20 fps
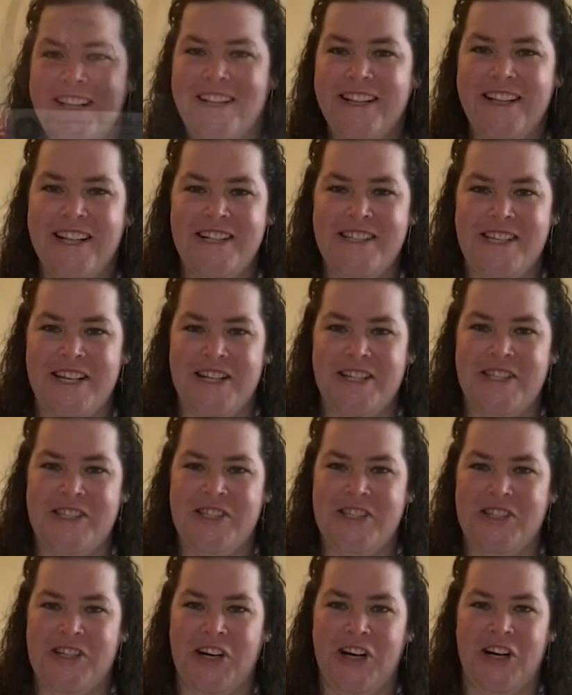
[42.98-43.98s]
Let's get
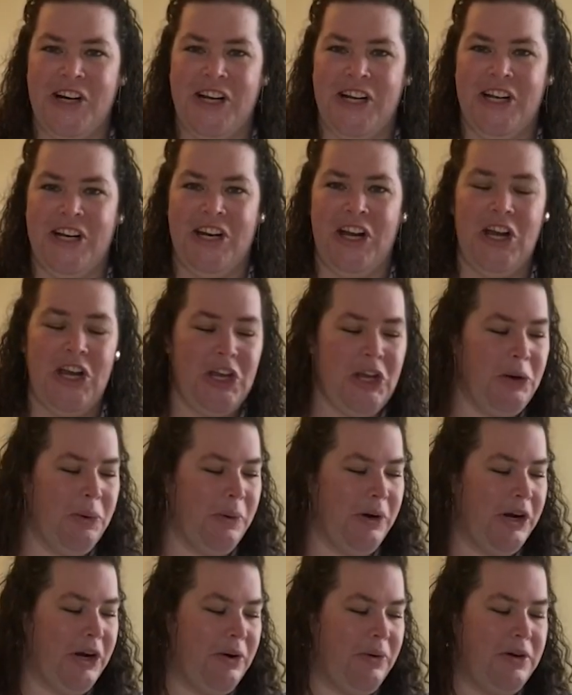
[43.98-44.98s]
started. You
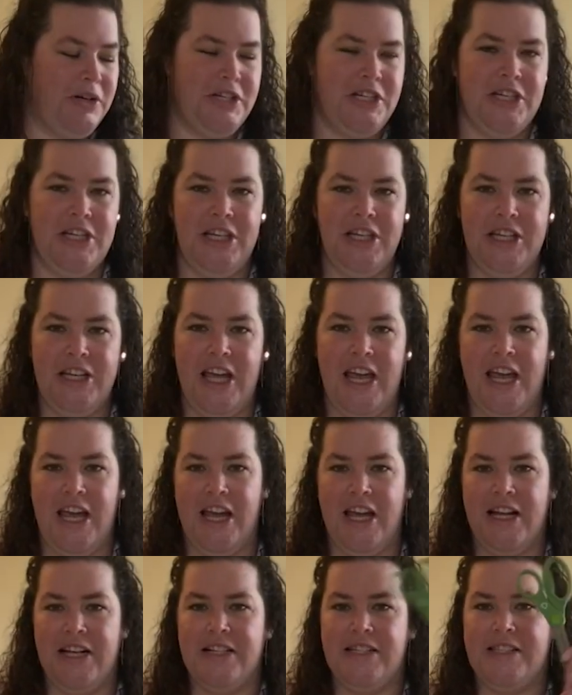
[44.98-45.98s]
are going to need
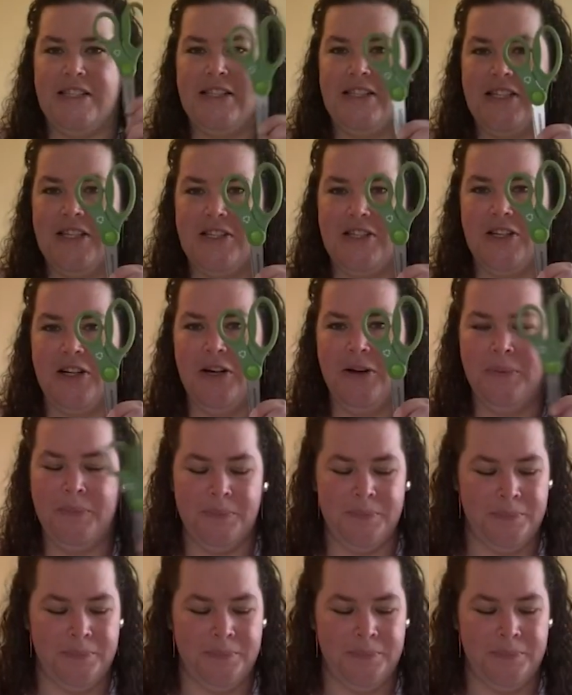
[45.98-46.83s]
a scissor,